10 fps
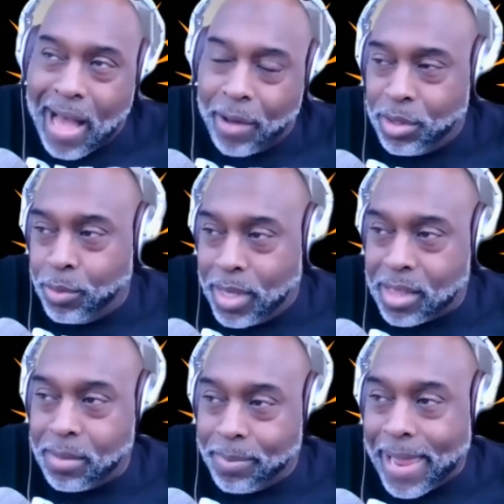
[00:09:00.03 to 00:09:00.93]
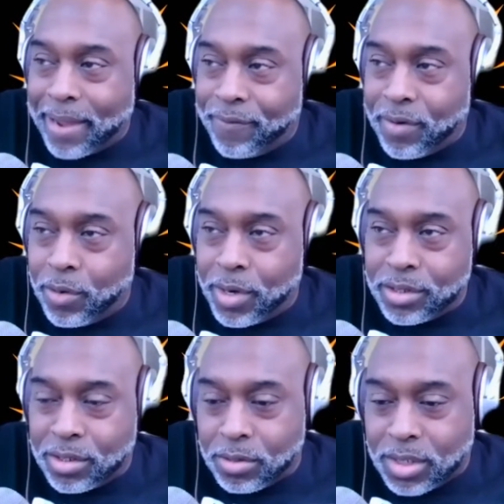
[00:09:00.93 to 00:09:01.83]
how you get the Black vote.
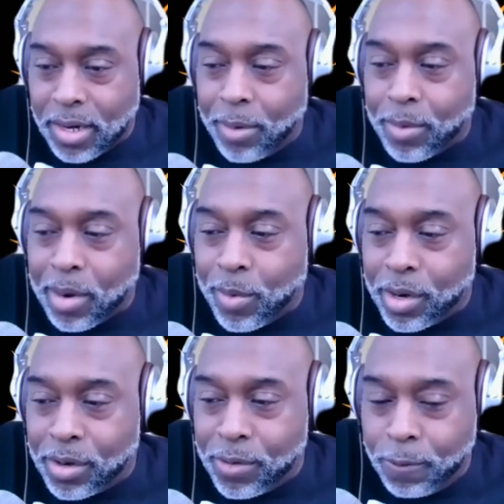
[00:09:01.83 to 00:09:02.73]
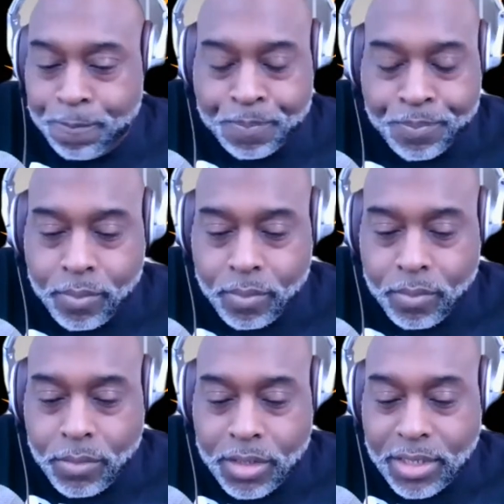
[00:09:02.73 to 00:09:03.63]
And so today what I wanna do
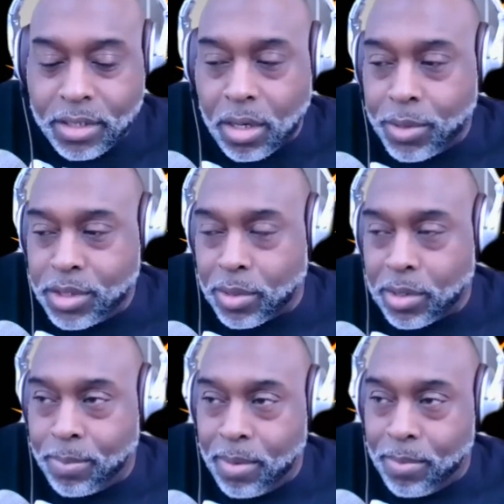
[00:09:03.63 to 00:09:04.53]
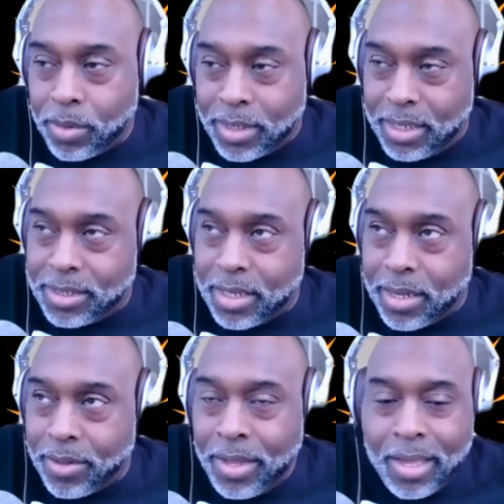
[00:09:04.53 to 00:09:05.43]
is go into a little bit more
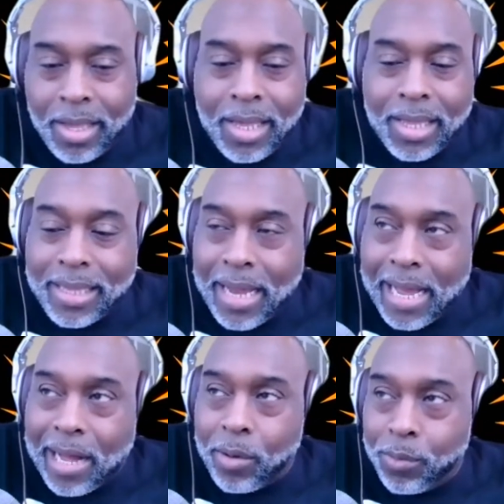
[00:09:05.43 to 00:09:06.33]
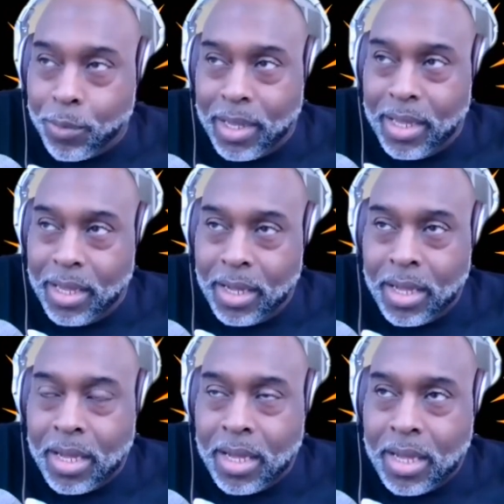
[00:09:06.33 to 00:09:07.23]
detail that how we,
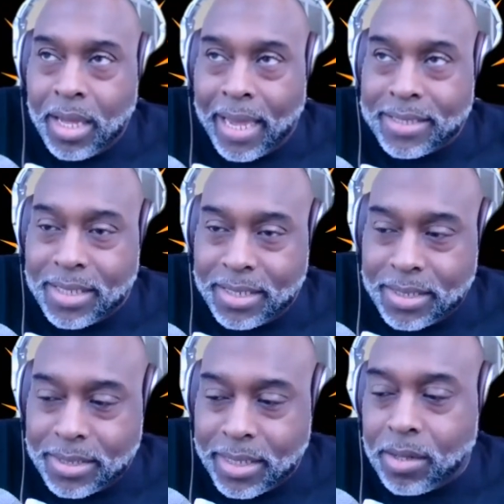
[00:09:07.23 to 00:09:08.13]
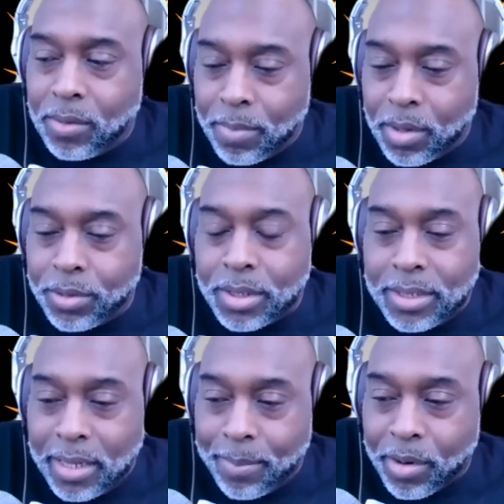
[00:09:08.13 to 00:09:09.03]
as the single
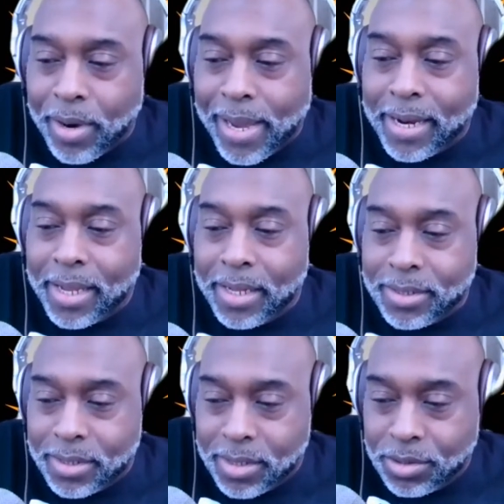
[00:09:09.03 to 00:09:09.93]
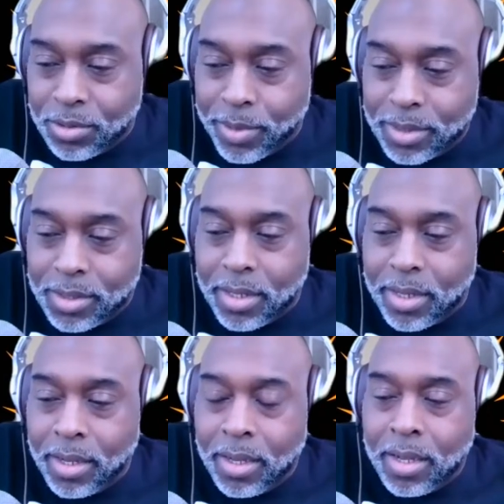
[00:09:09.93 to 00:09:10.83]
most democratic
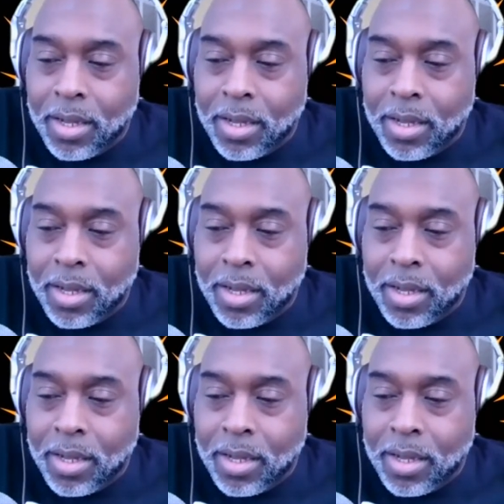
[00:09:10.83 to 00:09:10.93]
constituency,